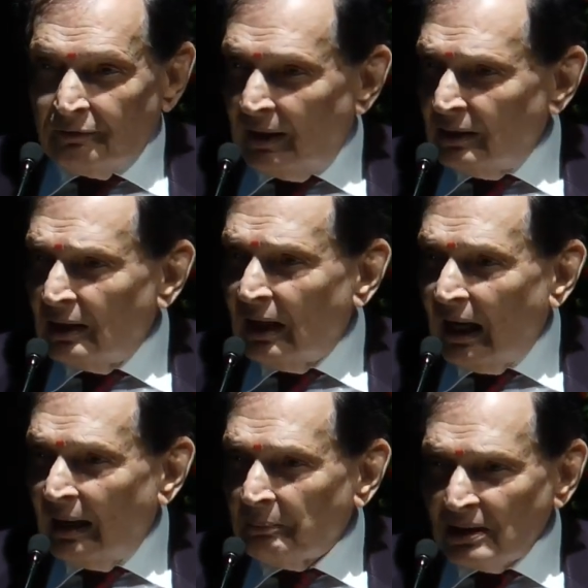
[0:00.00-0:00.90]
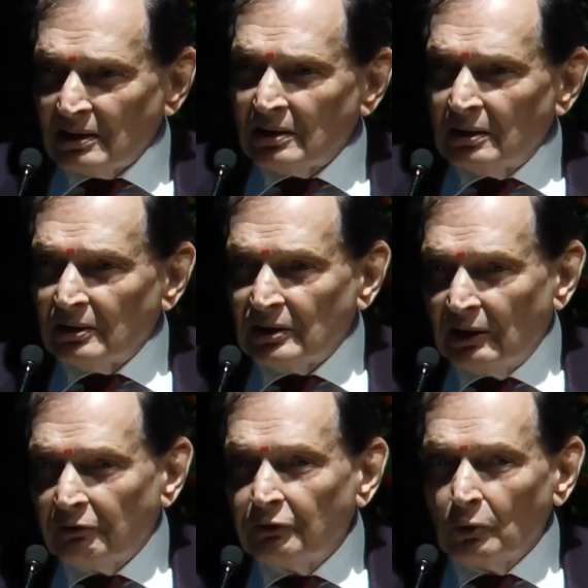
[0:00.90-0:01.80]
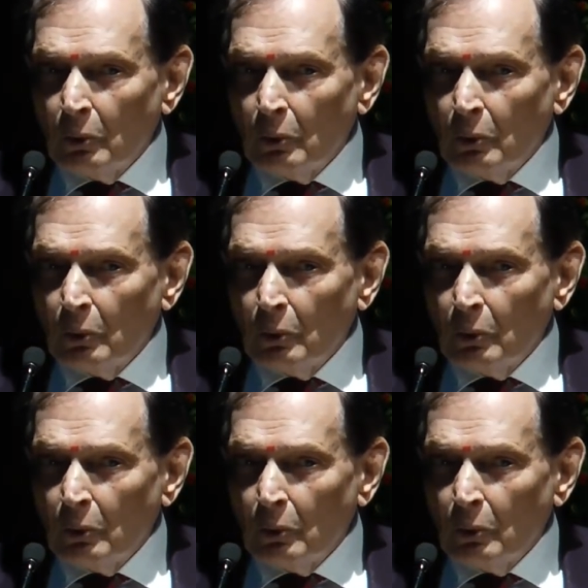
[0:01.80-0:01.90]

Finally, I must say a few